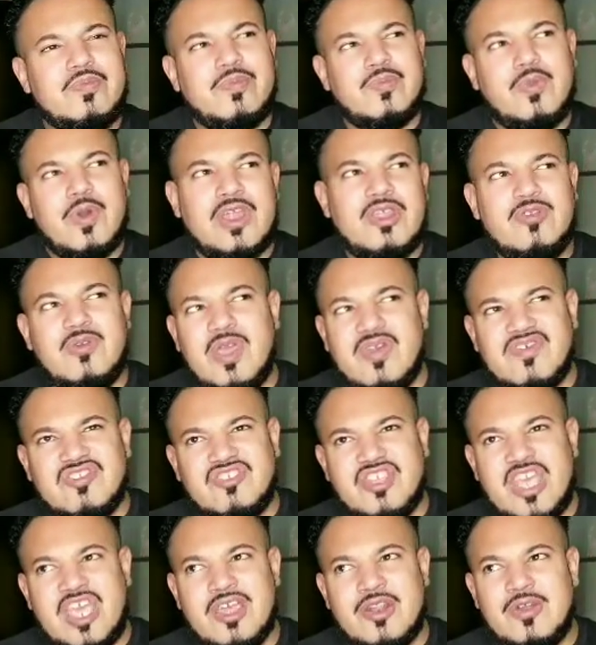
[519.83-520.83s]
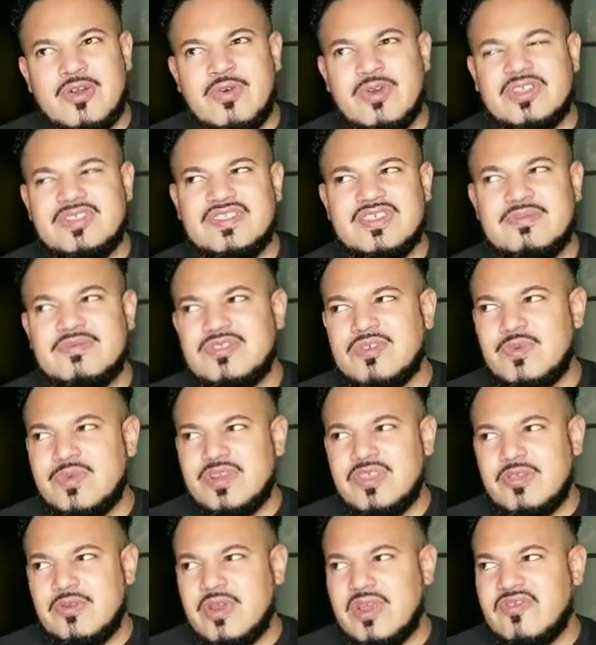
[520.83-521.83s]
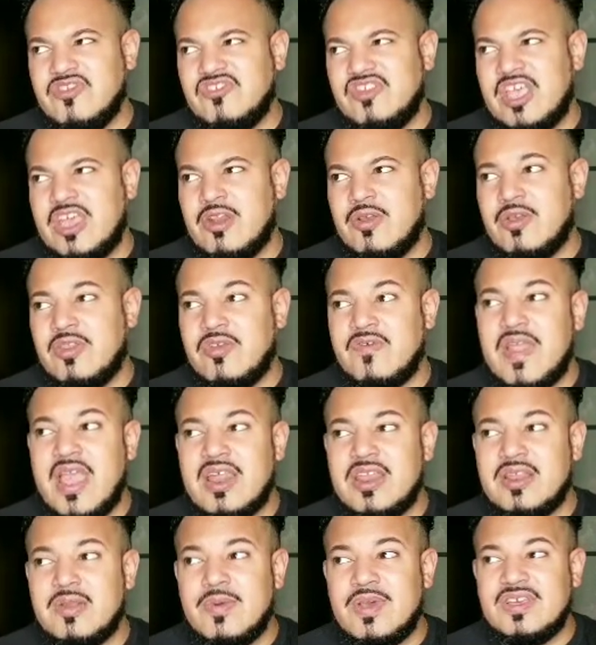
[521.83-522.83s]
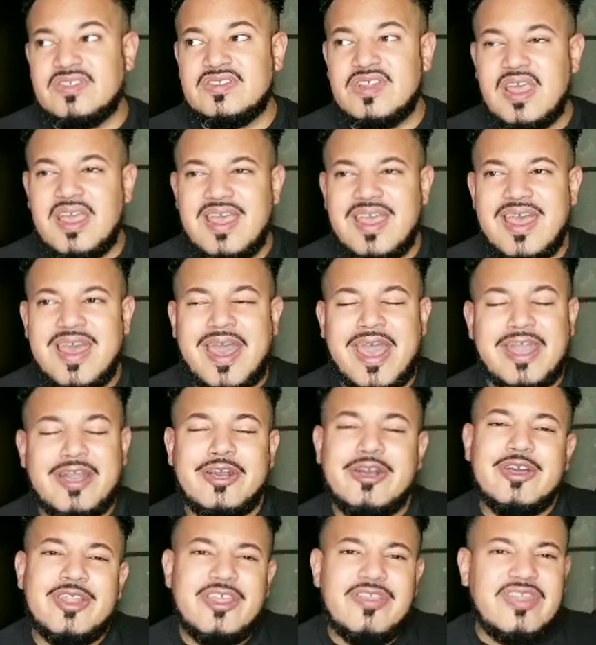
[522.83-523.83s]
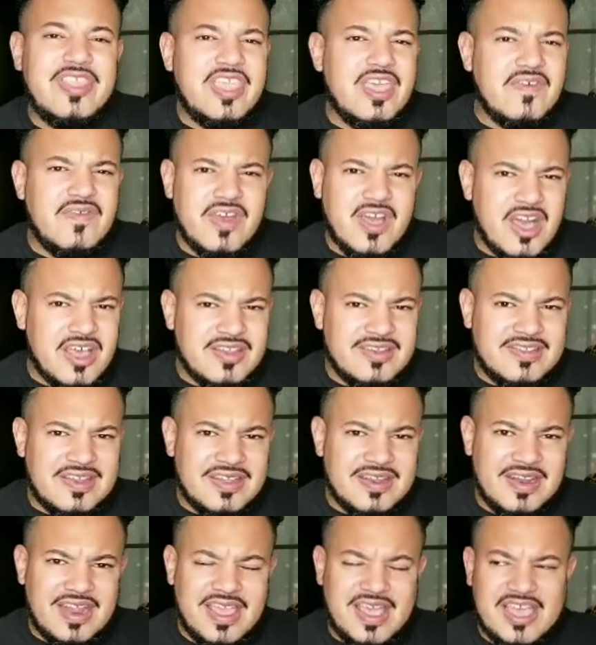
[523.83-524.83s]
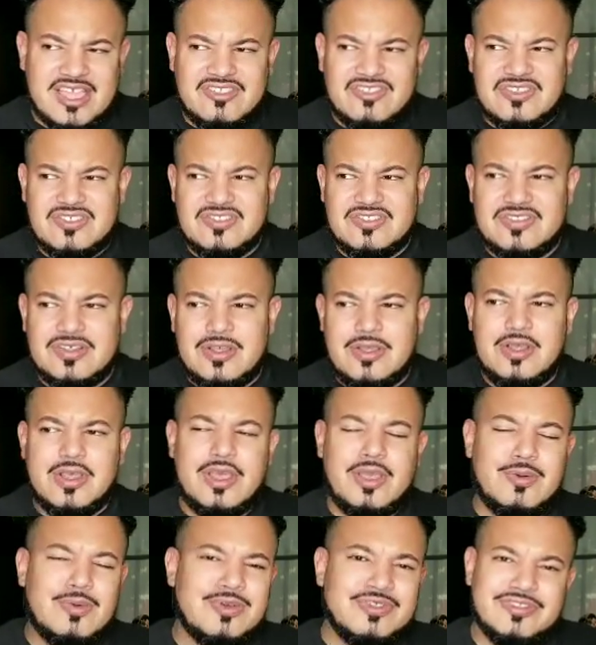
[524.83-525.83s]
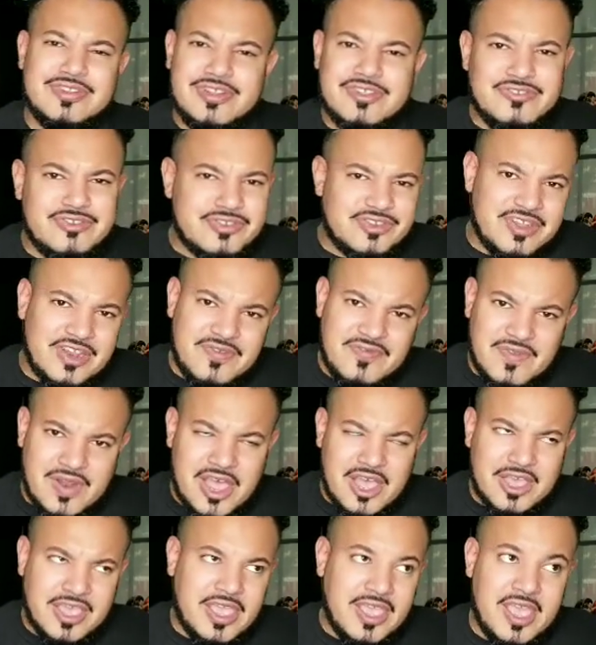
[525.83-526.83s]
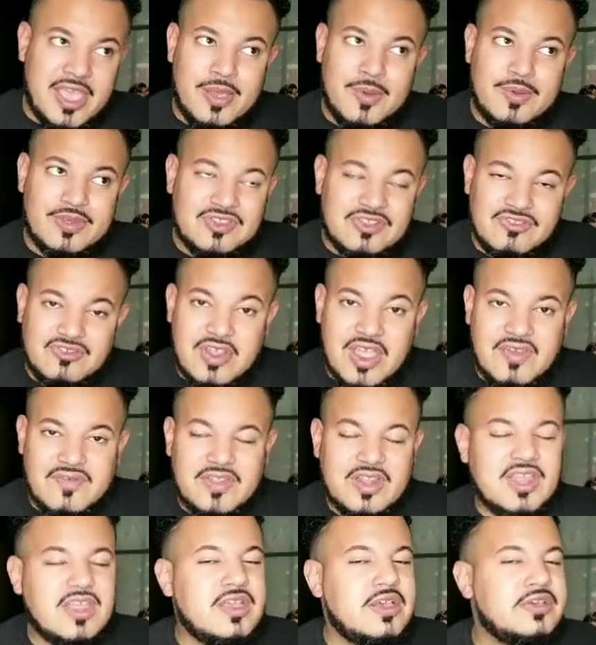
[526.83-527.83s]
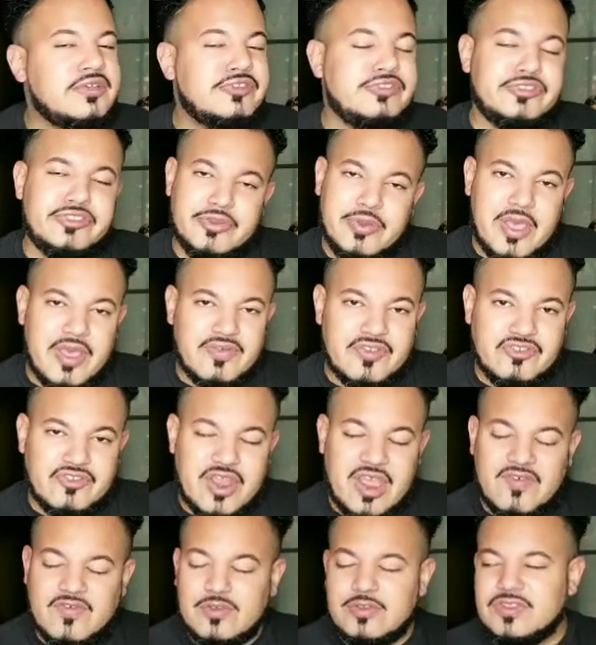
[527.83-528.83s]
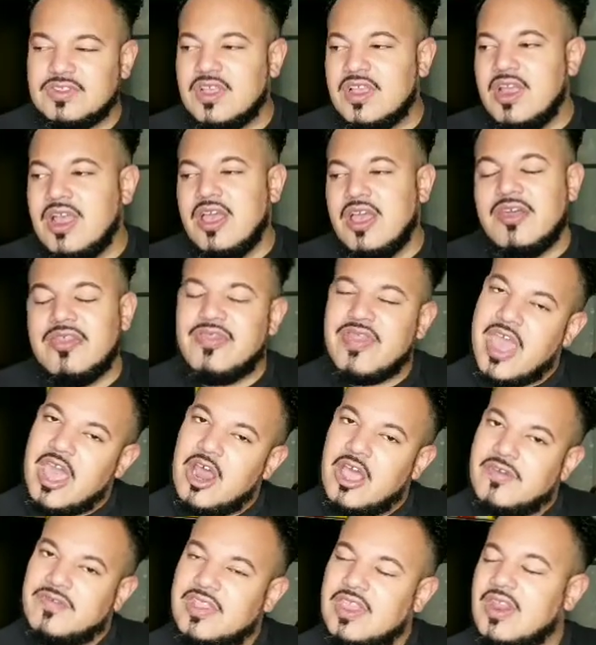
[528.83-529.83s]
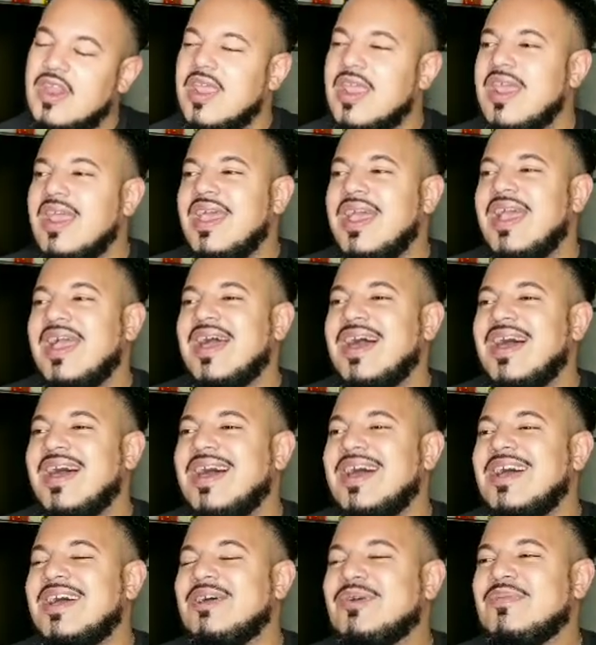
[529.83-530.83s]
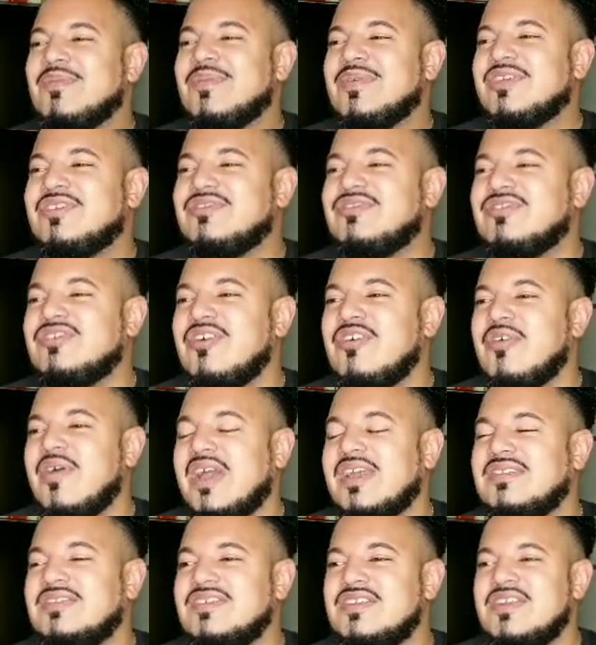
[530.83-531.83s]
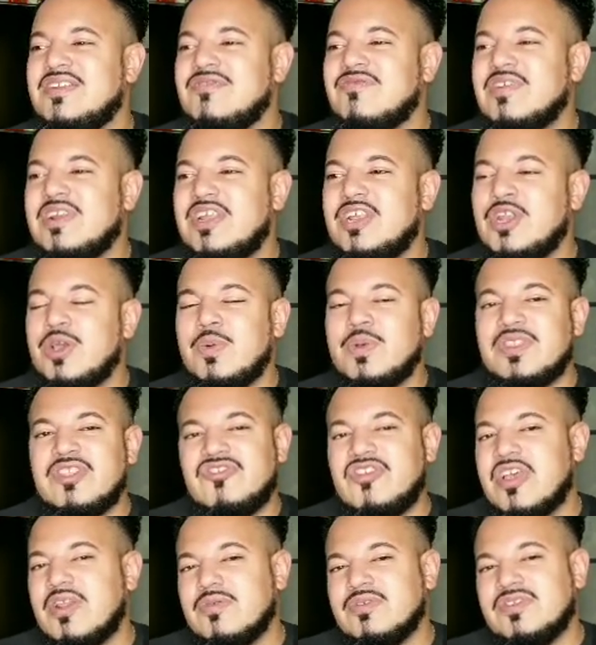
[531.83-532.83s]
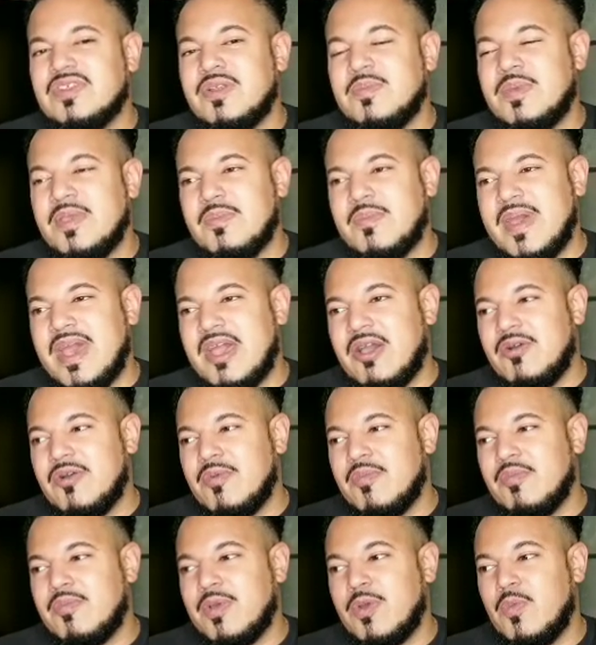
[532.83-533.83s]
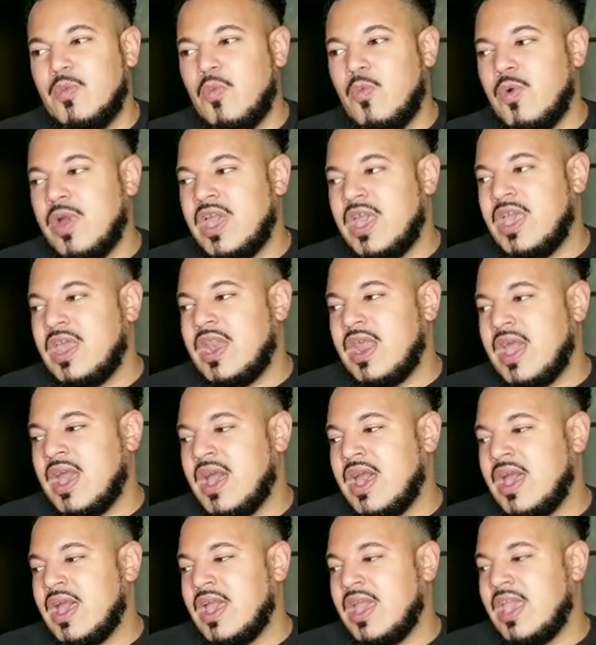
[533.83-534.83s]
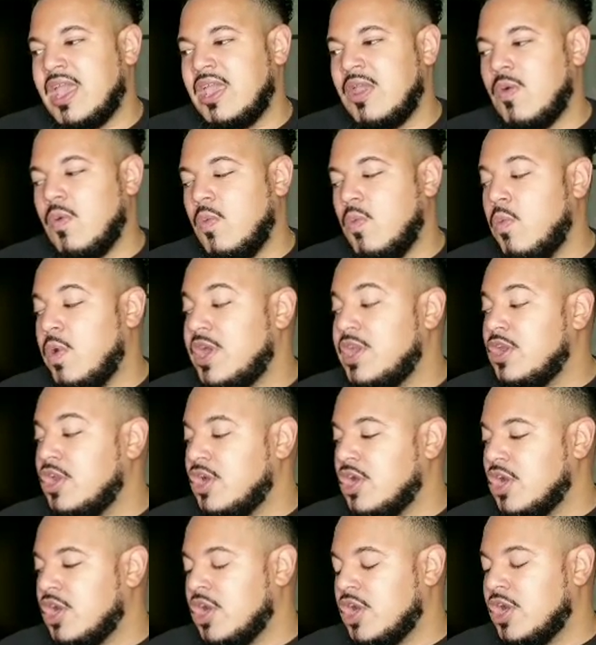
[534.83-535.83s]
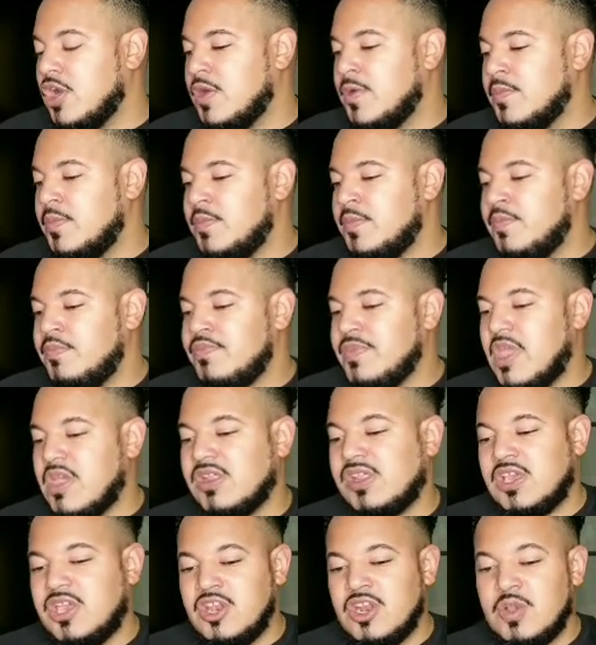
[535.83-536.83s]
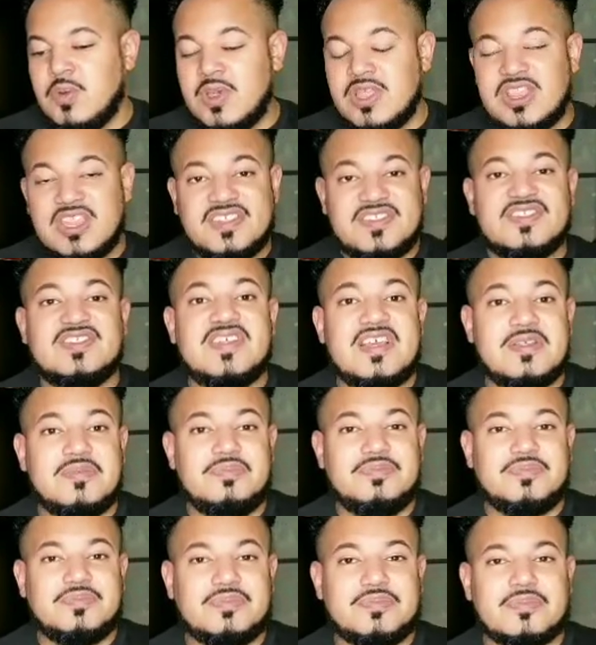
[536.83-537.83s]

why do you have a channel? It seems so weird you don't have a channel. And the reality was, I couldn't think of a content. Like, I wasn't interested in vlogging. I wasn't traveling. Still haven't traveled that often. So I didn't really know what the channel was going to be about. But when I won her, I was like, you know what? This is it.